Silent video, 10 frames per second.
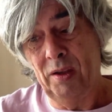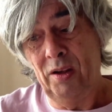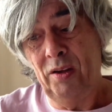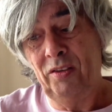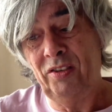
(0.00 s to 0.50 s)

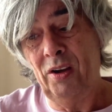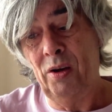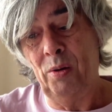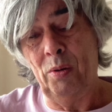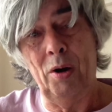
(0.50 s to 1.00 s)

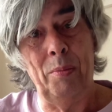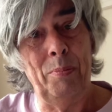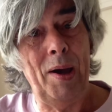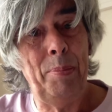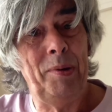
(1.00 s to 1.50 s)
So I'm
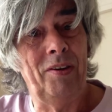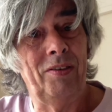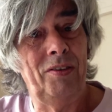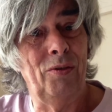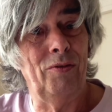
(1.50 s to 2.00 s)
happy to
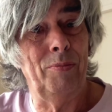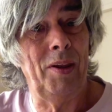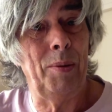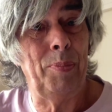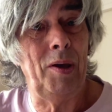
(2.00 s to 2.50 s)
steal from other
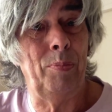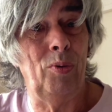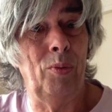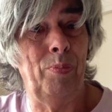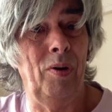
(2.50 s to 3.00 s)

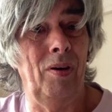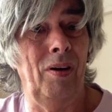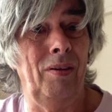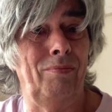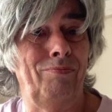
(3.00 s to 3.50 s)
people,
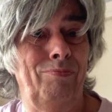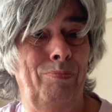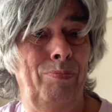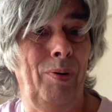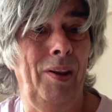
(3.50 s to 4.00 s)

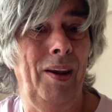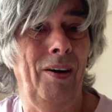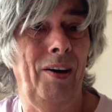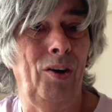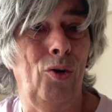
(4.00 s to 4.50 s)
but then I
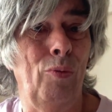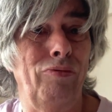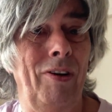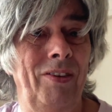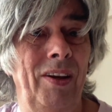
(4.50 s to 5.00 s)

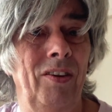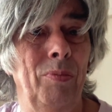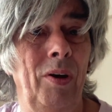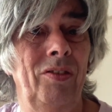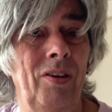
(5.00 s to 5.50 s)
incorporate it into
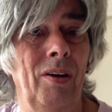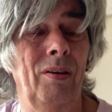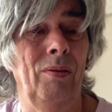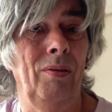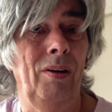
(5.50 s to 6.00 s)
my style.